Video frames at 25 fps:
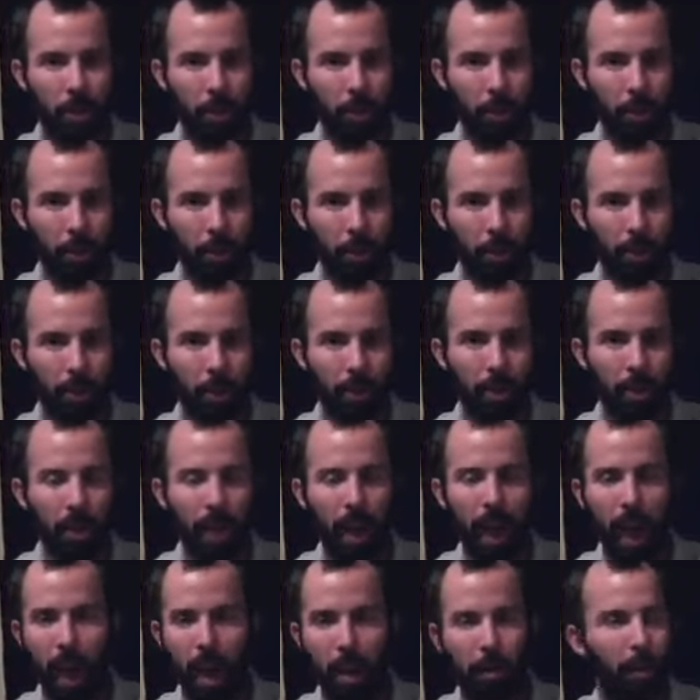Bluetooth to
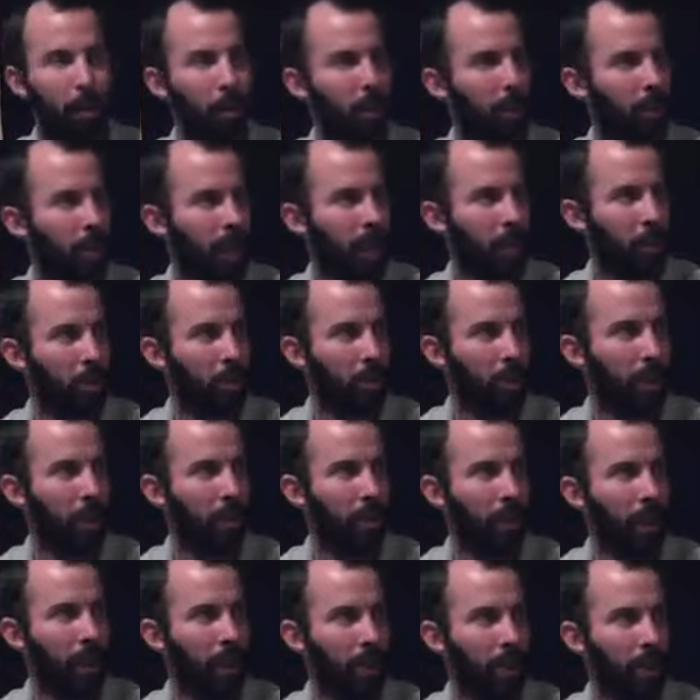Apple and Android
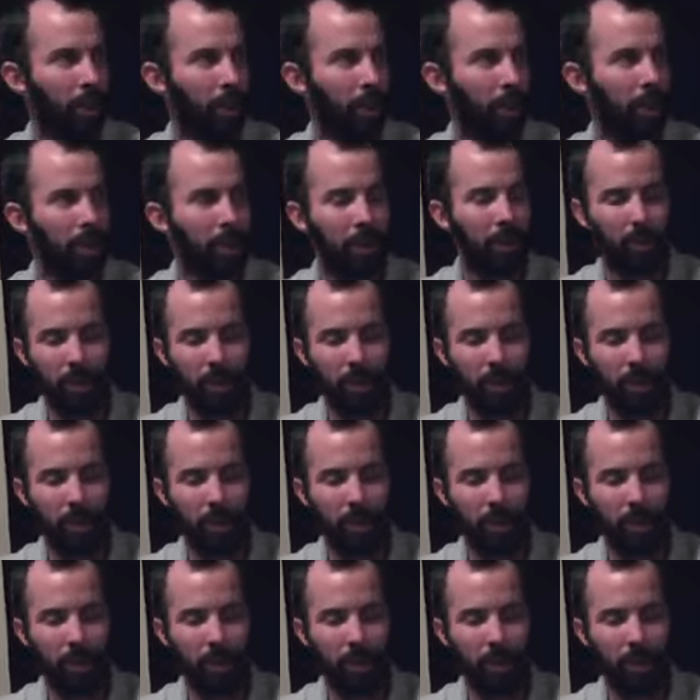devices.